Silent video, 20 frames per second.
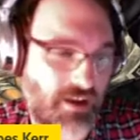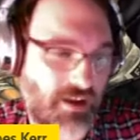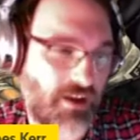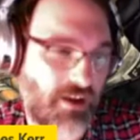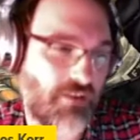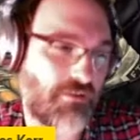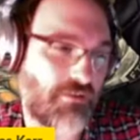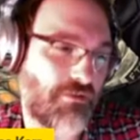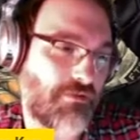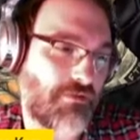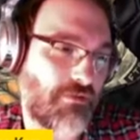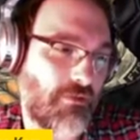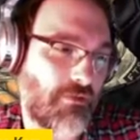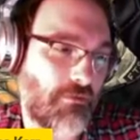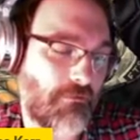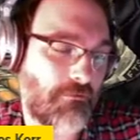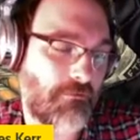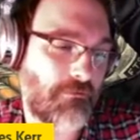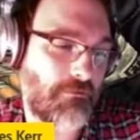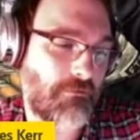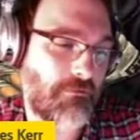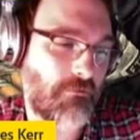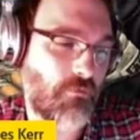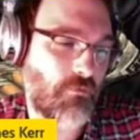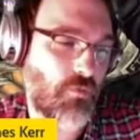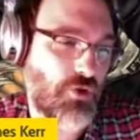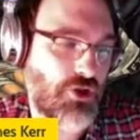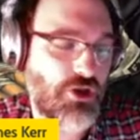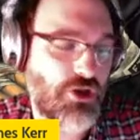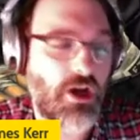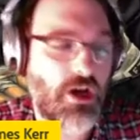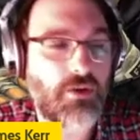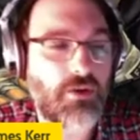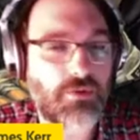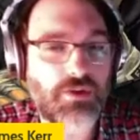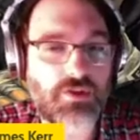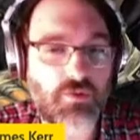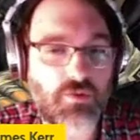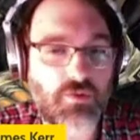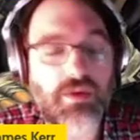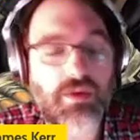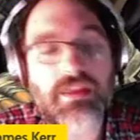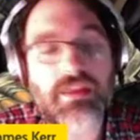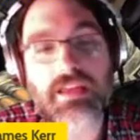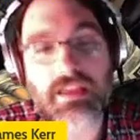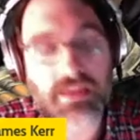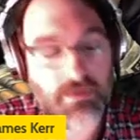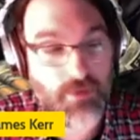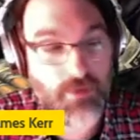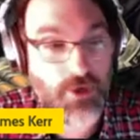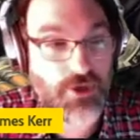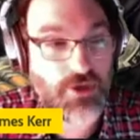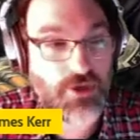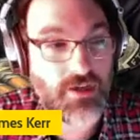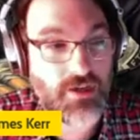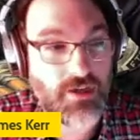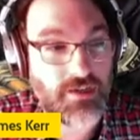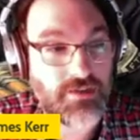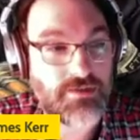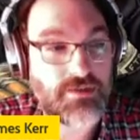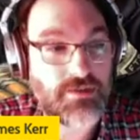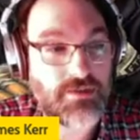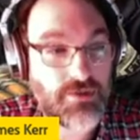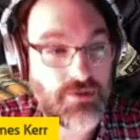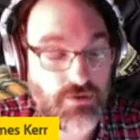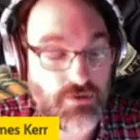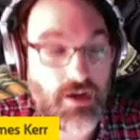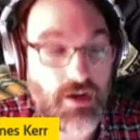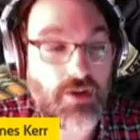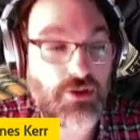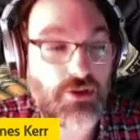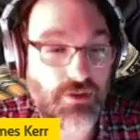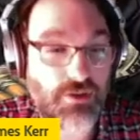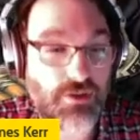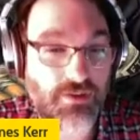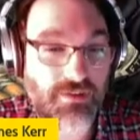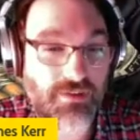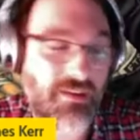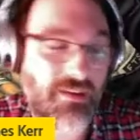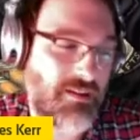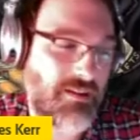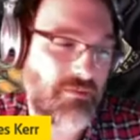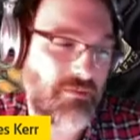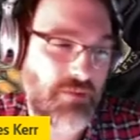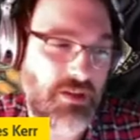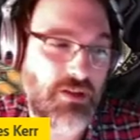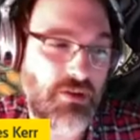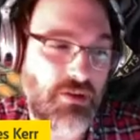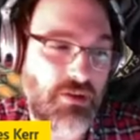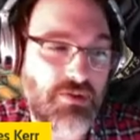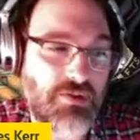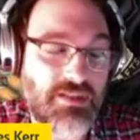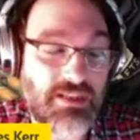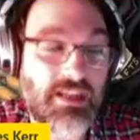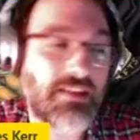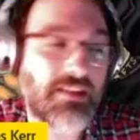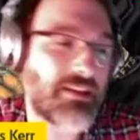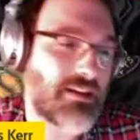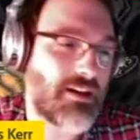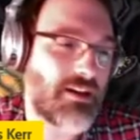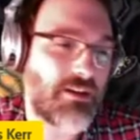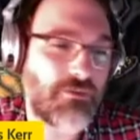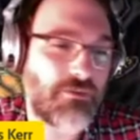of genres within the martial arts structure that can be used. Like the Kung